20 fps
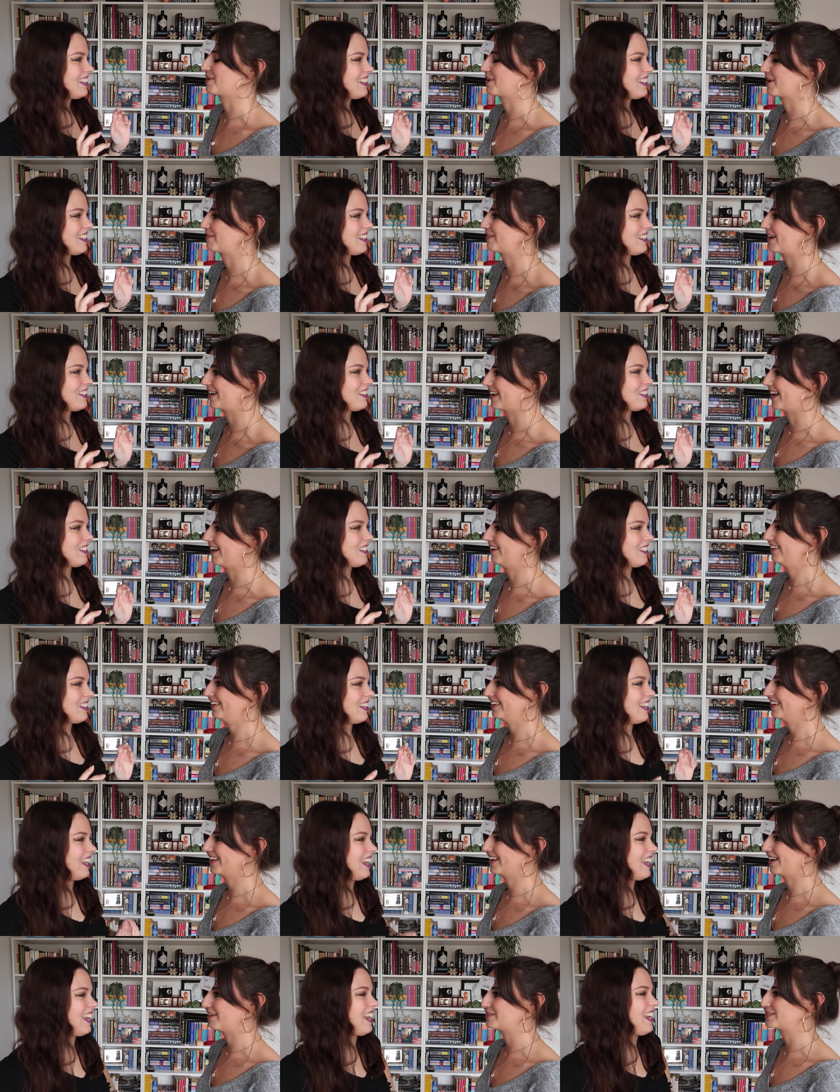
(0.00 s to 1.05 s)
Speaker 1: mirror right now.
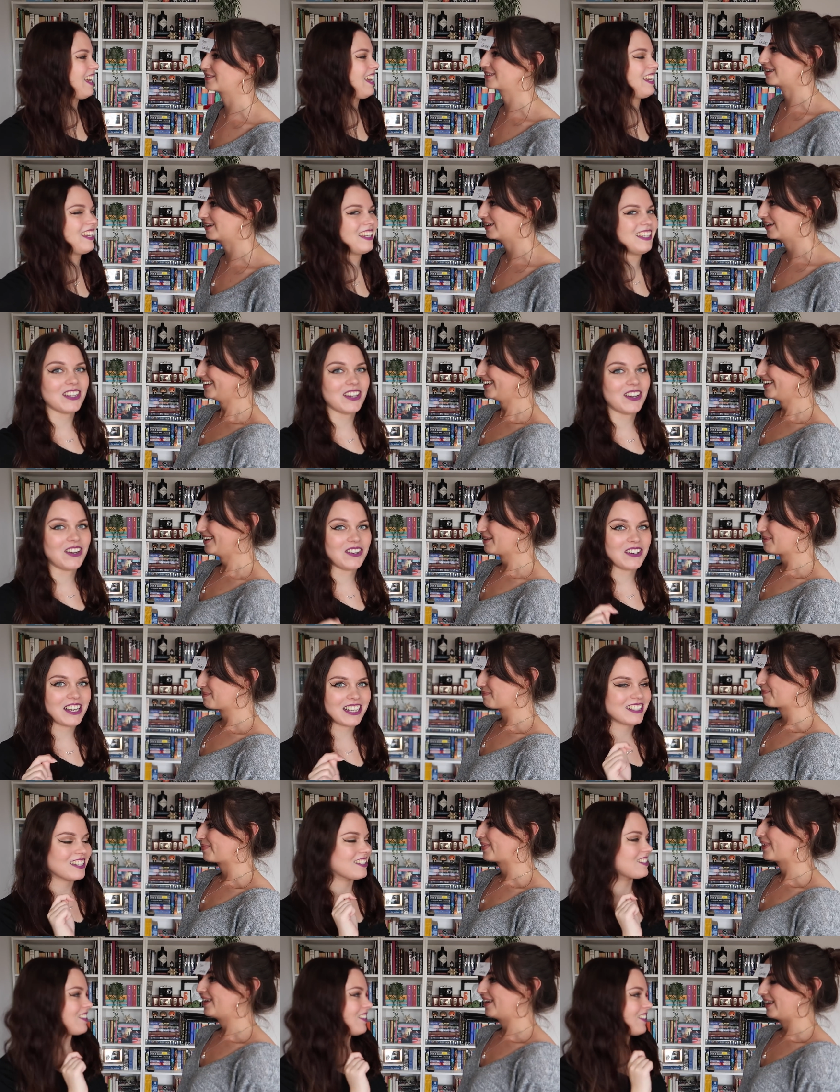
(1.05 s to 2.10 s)
So let's get